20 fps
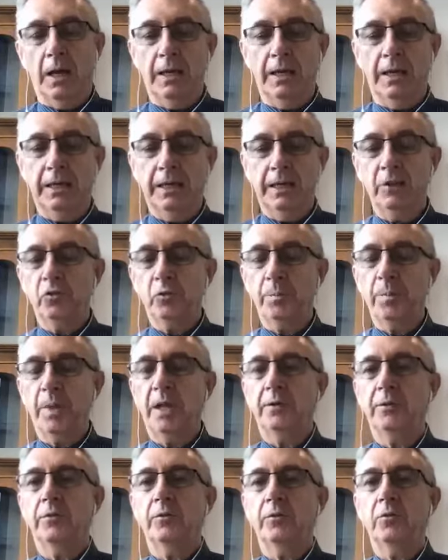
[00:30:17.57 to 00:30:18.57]
each
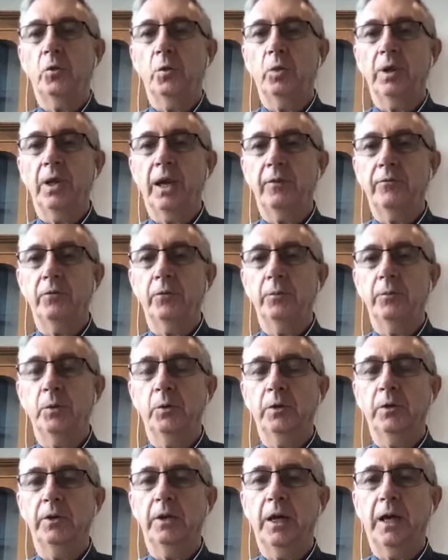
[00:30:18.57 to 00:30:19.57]
month you will have to put
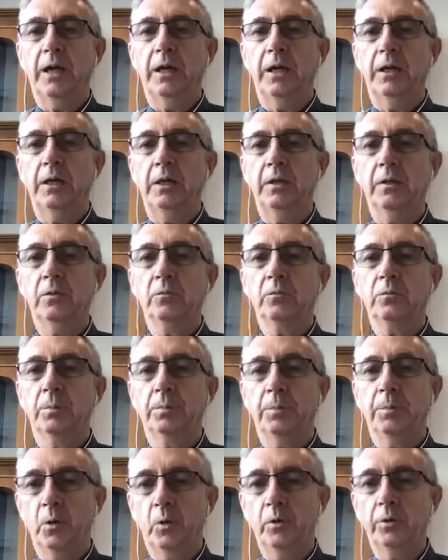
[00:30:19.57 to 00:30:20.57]
in a
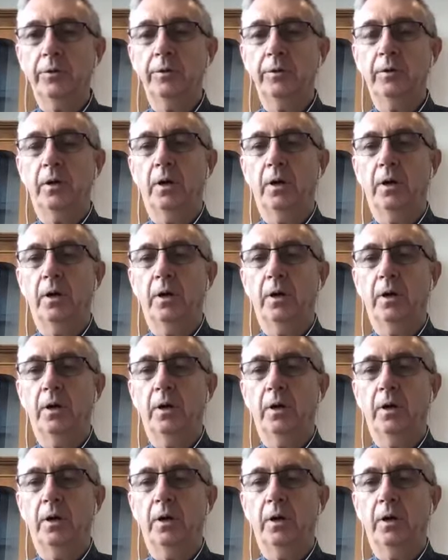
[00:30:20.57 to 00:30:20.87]
report